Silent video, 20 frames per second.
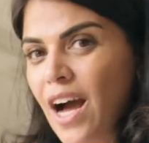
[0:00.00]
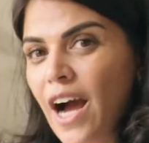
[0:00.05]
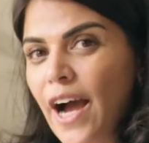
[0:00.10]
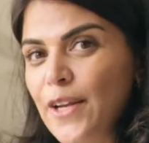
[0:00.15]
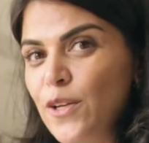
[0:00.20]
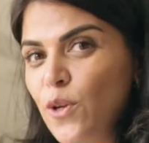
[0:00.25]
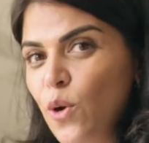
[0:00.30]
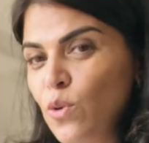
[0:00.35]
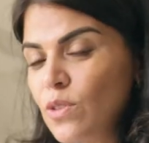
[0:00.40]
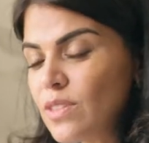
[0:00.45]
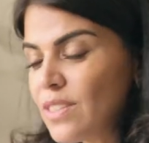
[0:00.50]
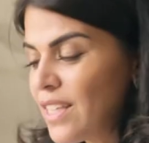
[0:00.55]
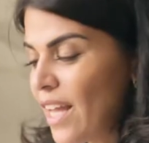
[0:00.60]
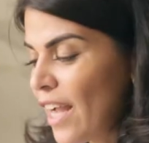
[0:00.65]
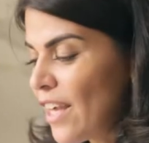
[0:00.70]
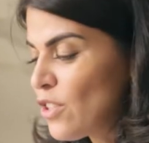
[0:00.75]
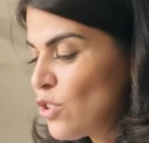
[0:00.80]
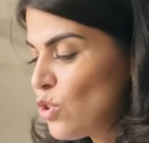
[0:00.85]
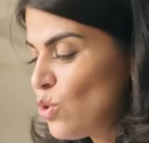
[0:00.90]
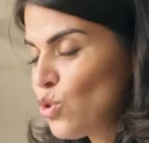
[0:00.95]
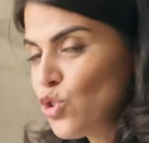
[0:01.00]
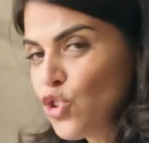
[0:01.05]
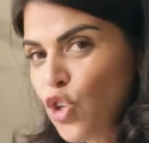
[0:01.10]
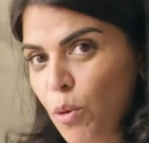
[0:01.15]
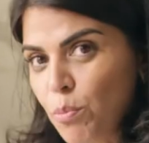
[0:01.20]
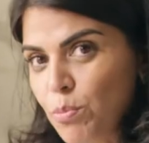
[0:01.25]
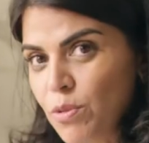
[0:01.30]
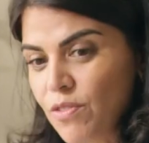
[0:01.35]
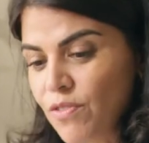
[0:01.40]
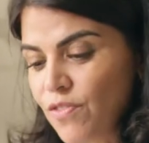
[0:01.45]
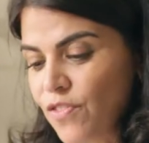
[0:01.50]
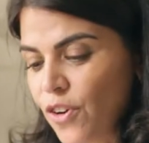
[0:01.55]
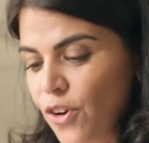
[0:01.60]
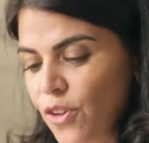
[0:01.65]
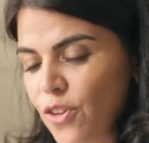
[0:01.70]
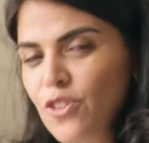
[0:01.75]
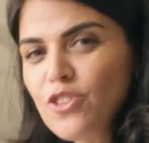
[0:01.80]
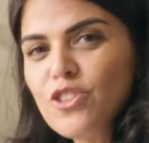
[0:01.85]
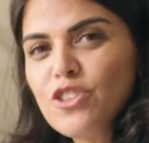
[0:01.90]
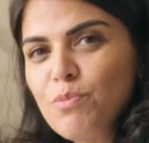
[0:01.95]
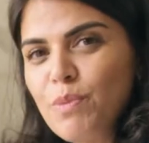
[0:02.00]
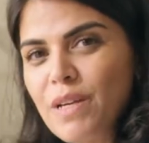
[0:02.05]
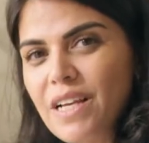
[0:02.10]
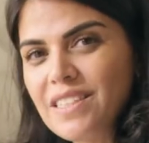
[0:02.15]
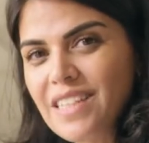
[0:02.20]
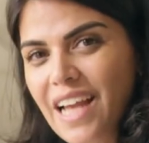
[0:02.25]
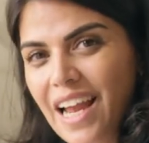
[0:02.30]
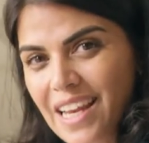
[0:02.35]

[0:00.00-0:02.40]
I don't like to chop them further just because